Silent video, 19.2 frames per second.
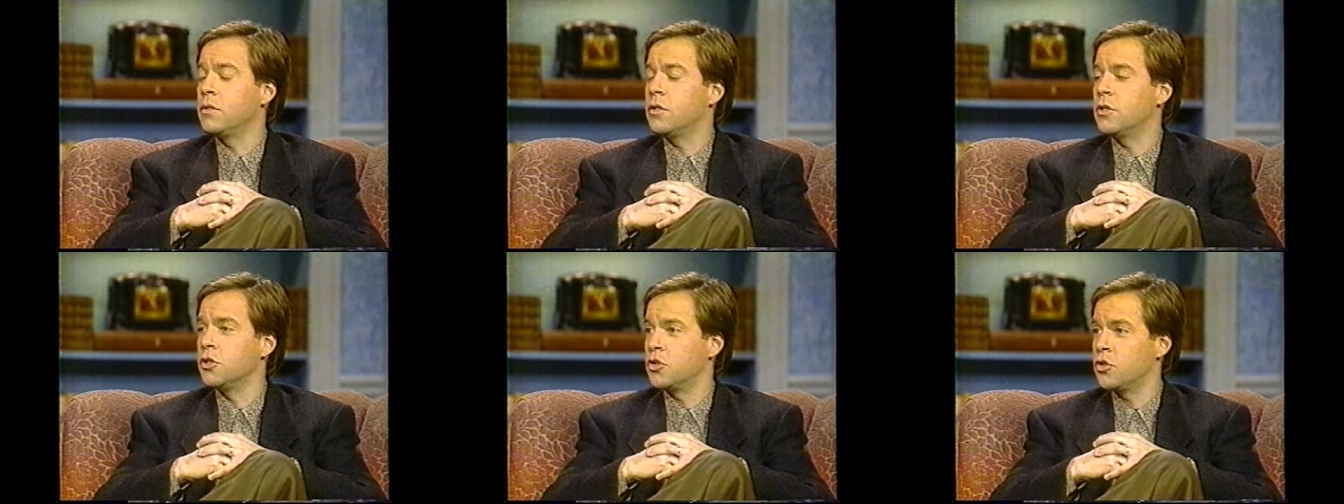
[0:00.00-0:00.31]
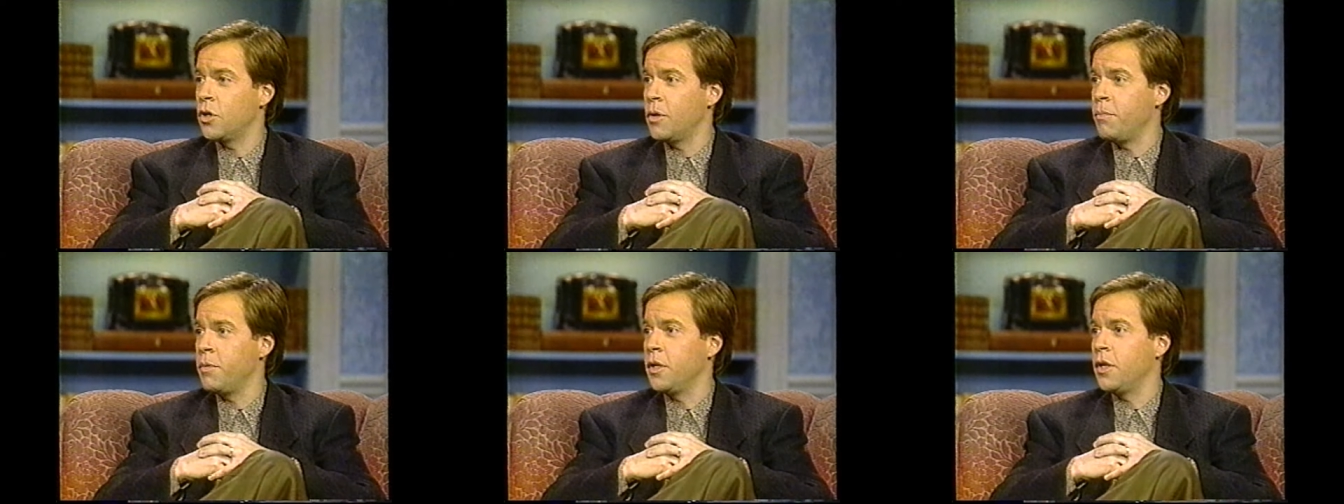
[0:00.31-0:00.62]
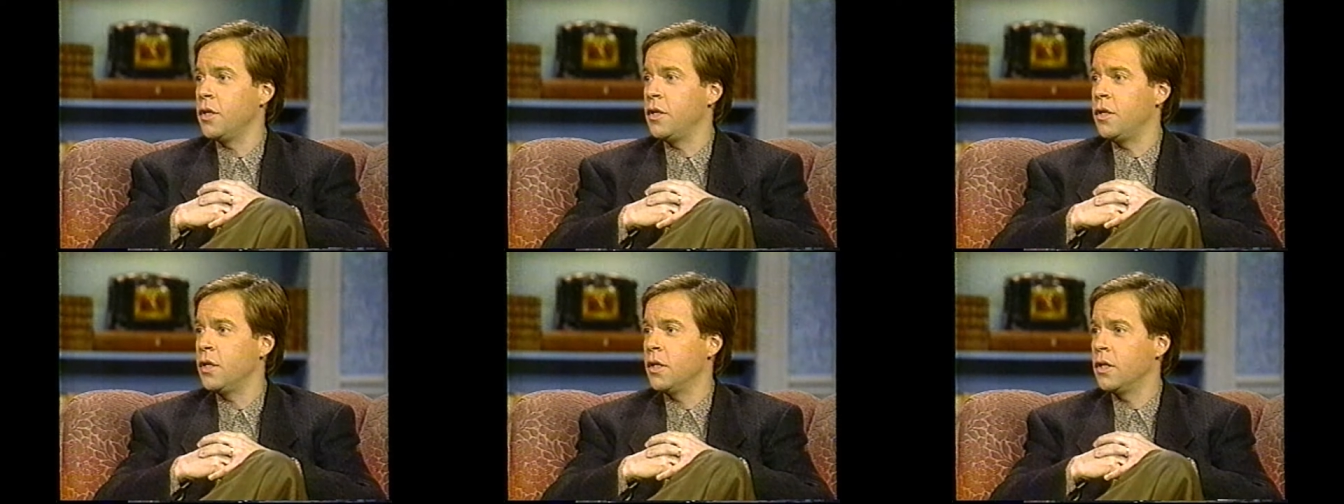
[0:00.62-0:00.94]

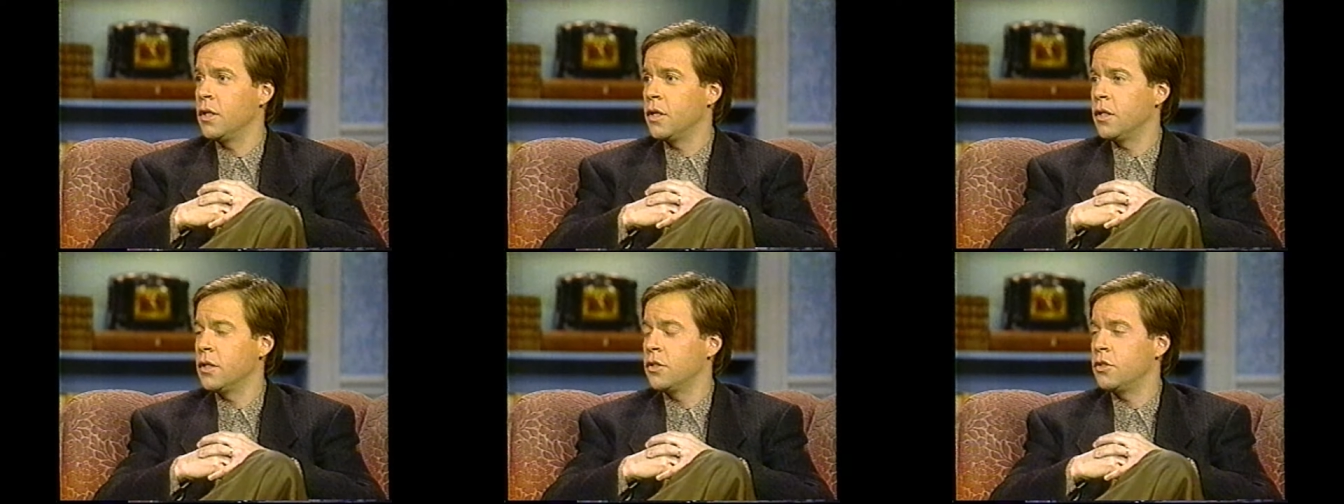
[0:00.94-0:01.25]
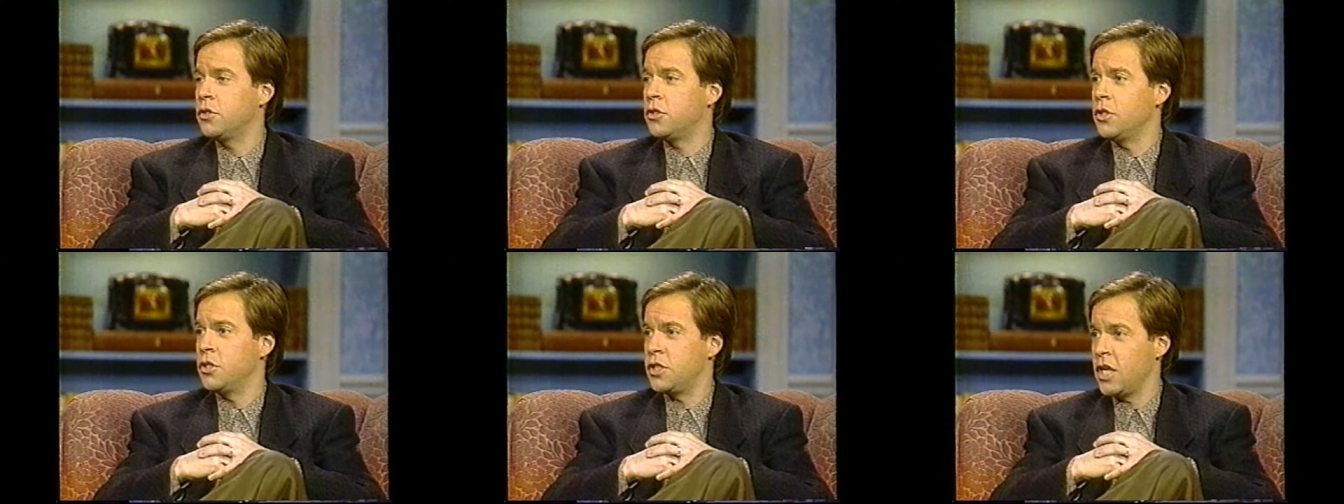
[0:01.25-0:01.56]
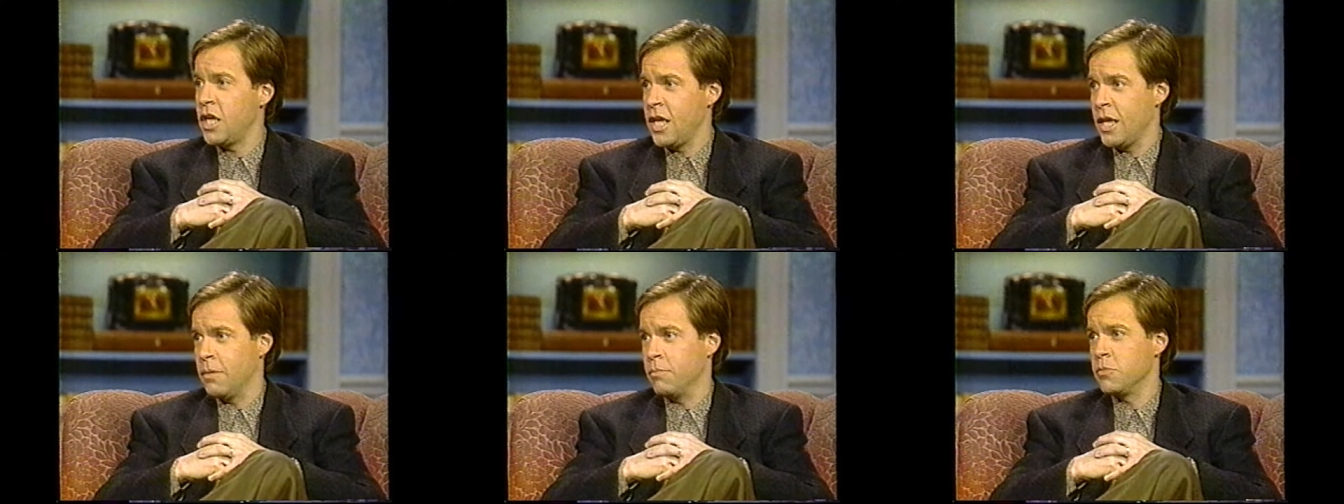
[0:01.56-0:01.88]
contributed to
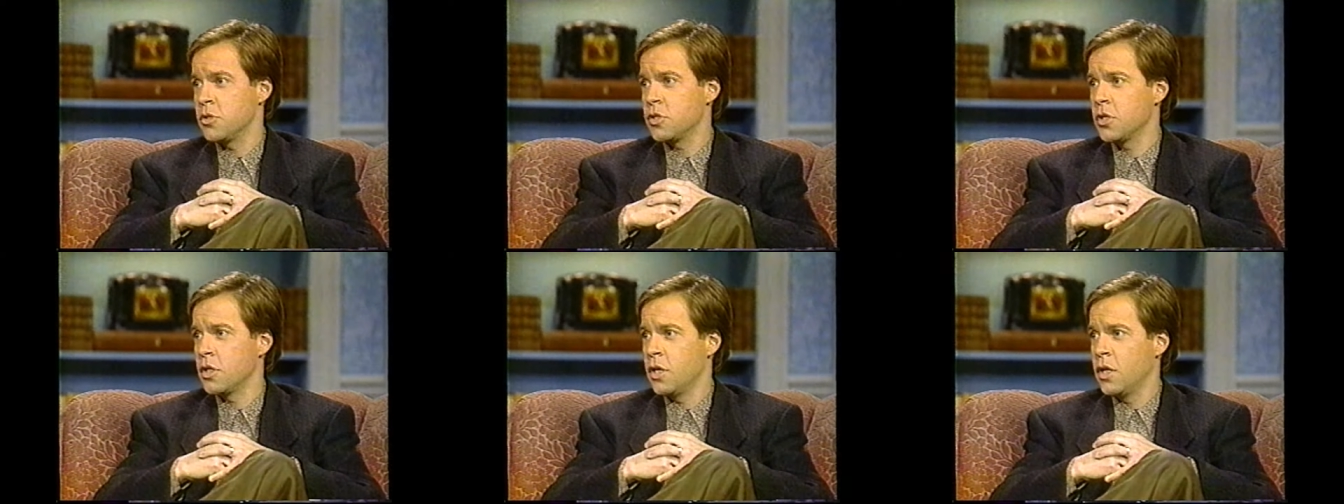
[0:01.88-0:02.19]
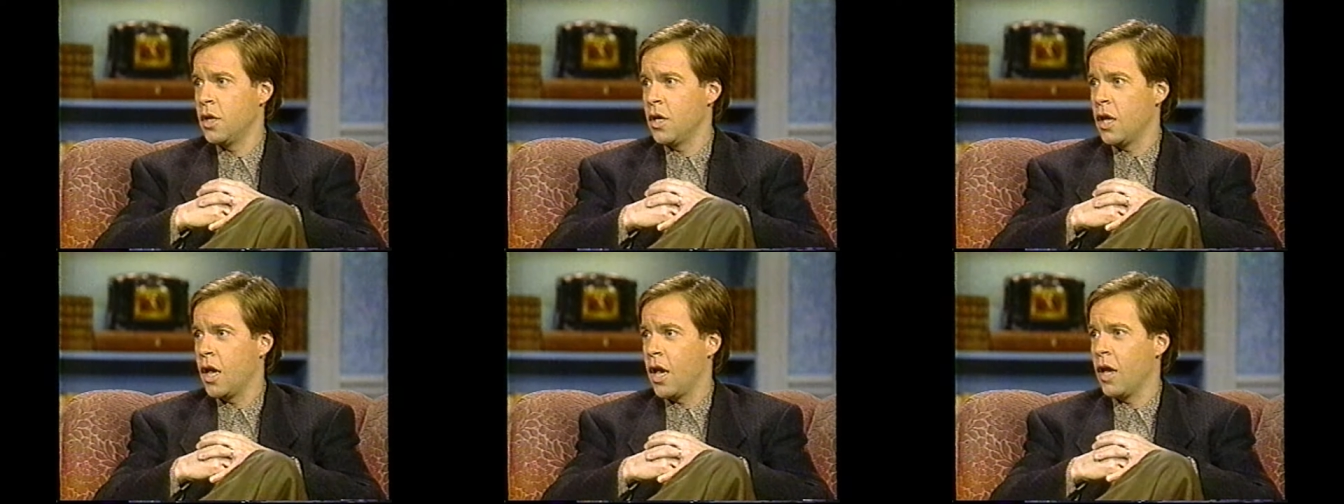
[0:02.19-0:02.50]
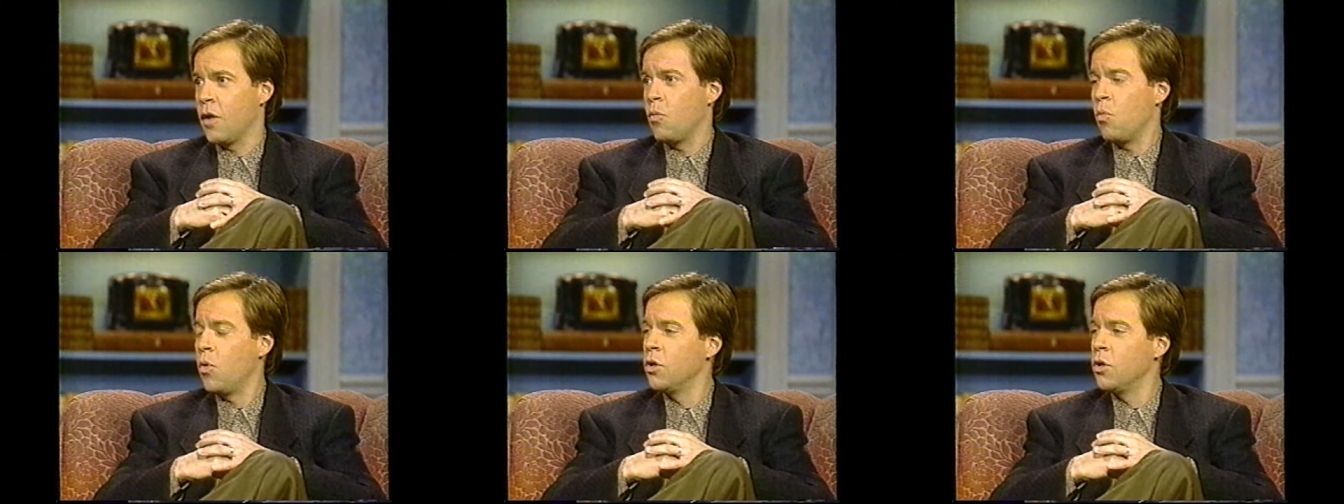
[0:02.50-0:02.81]
teams. And